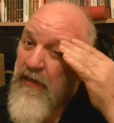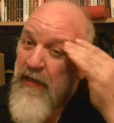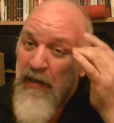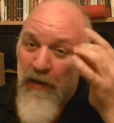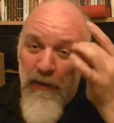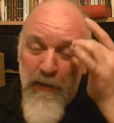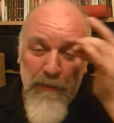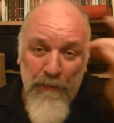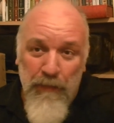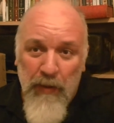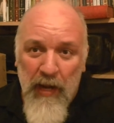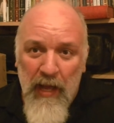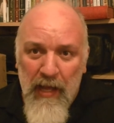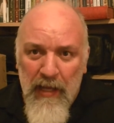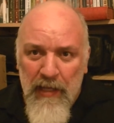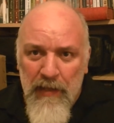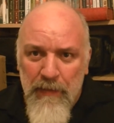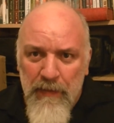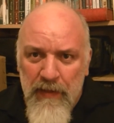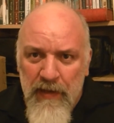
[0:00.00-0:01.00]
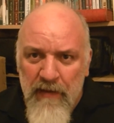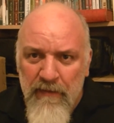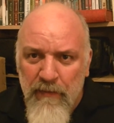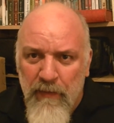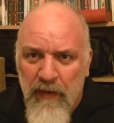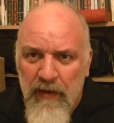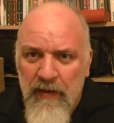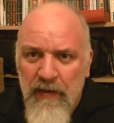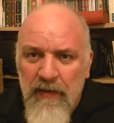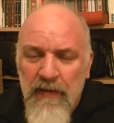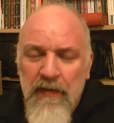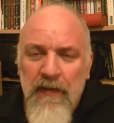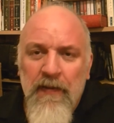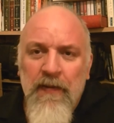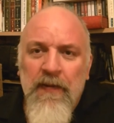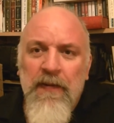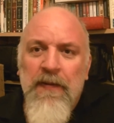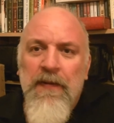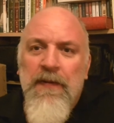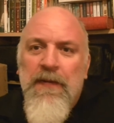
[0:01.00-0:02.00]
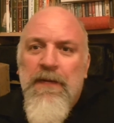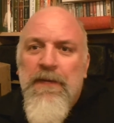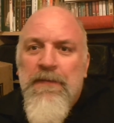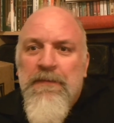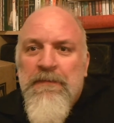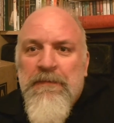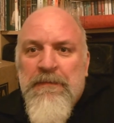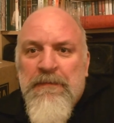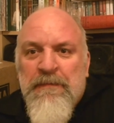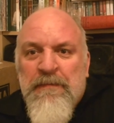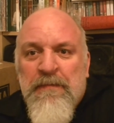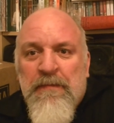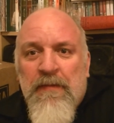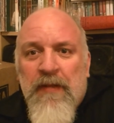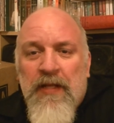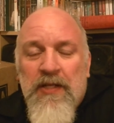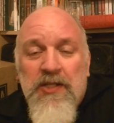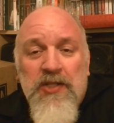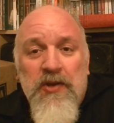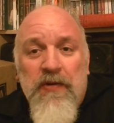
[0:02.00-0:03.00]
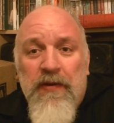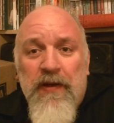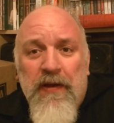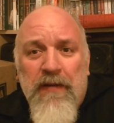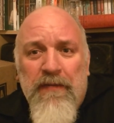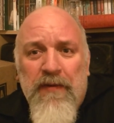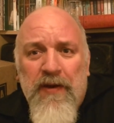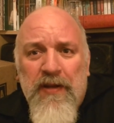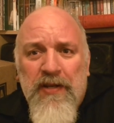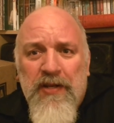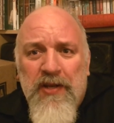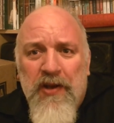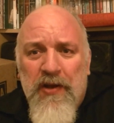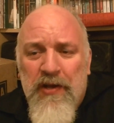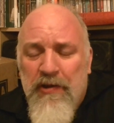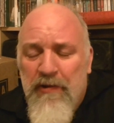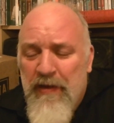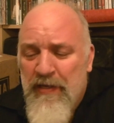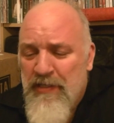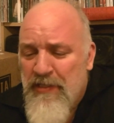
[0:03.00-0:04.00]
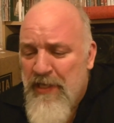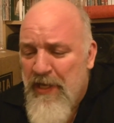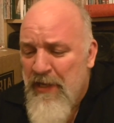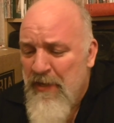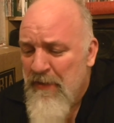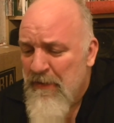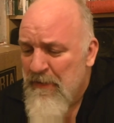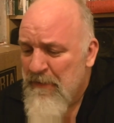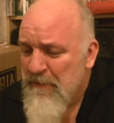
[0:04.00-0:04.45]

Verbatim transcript: And I'm like, pluck, another one. Sorry, have I digressed here?